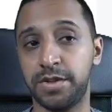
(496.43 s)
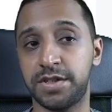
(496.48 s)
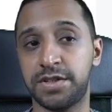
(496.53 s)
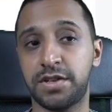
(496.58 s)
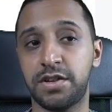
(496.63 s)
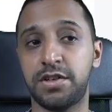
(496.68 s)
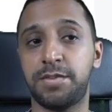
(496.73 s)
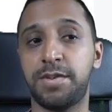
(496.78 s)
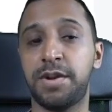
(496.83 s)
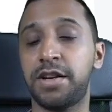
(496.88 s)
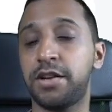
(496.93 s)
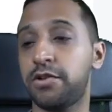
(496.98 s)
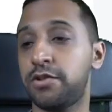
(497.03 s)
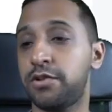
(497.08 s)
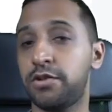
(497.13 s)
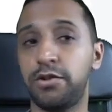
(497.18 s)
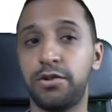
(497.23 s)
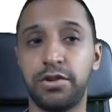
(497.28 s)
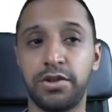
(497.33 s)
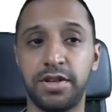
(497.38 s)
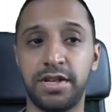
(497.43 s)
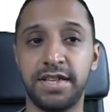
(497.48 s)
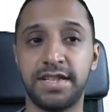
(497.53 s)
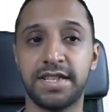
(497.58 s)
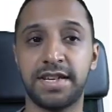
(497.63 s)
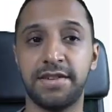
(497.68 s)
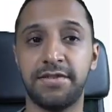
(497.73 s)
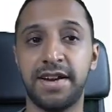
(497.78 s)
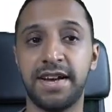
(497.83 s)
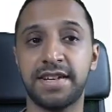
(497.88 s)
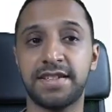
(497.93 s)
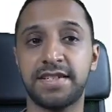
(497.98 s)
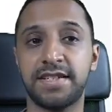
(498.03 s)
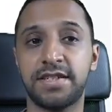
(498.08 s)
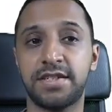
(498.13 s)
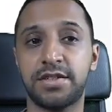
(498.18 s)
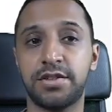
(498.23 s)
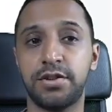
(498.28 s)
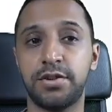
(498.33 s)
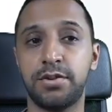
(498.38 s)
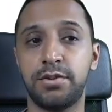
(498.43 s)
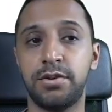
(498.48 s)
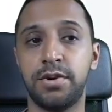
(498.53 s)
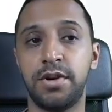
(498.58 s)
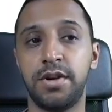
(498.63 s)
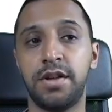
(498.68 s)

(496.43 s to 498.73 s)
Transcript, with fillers: So depending on who you need to give access to,